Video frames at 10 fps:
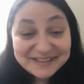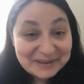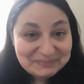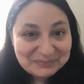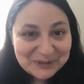
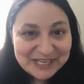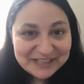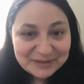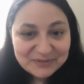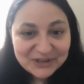them. We
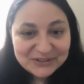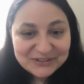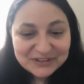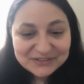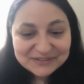need them.
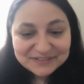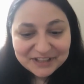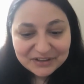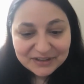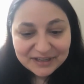They're
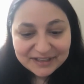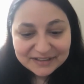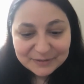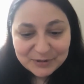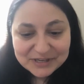
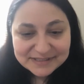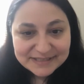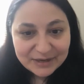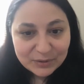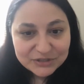the
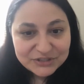present day court